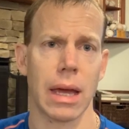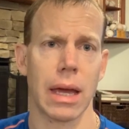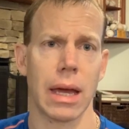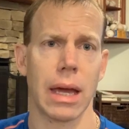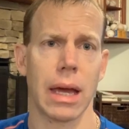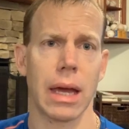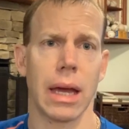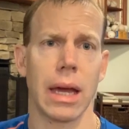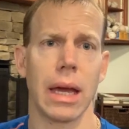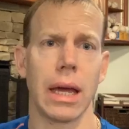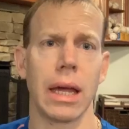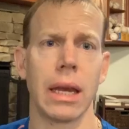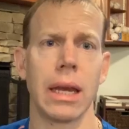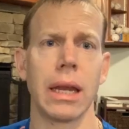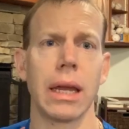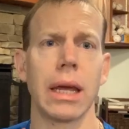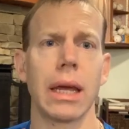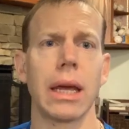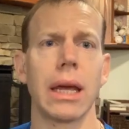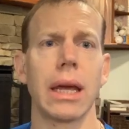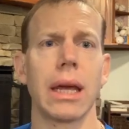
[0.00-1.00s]
And
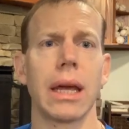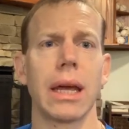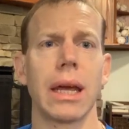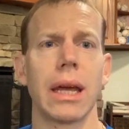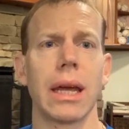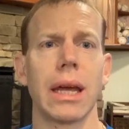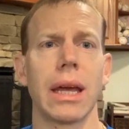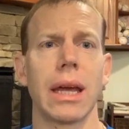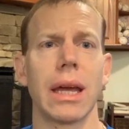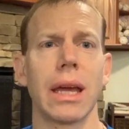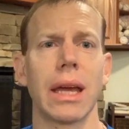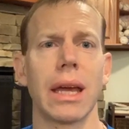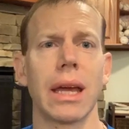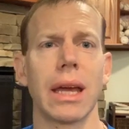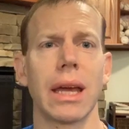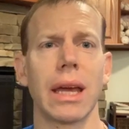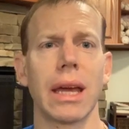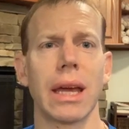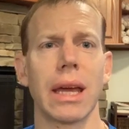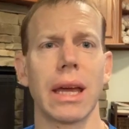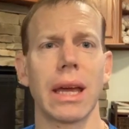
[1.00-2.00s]

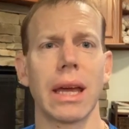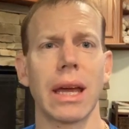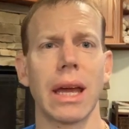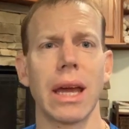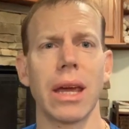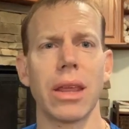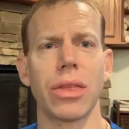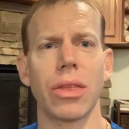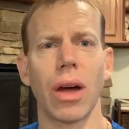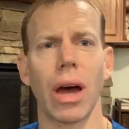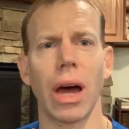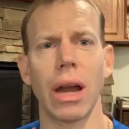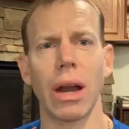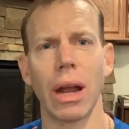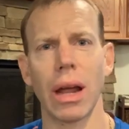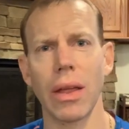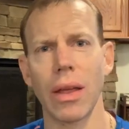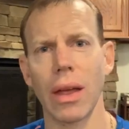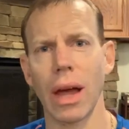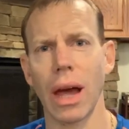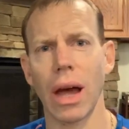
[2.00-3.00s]
he thought,
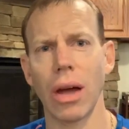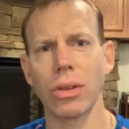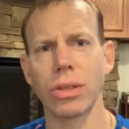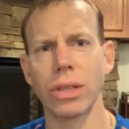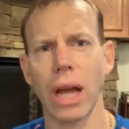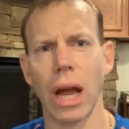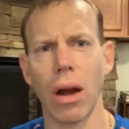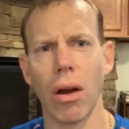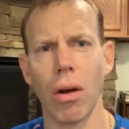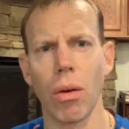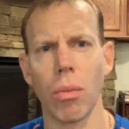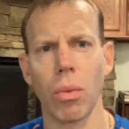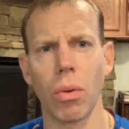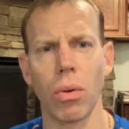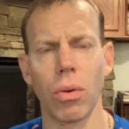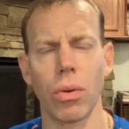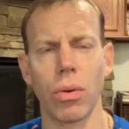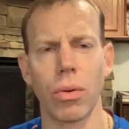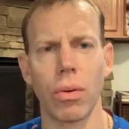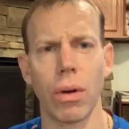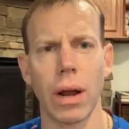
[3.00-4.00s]
how
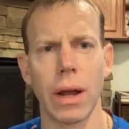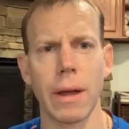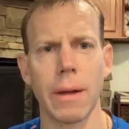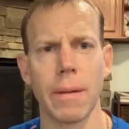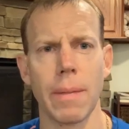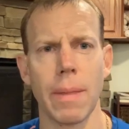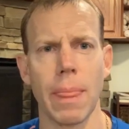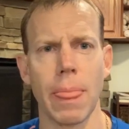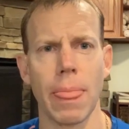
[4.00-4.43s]
terrible, right?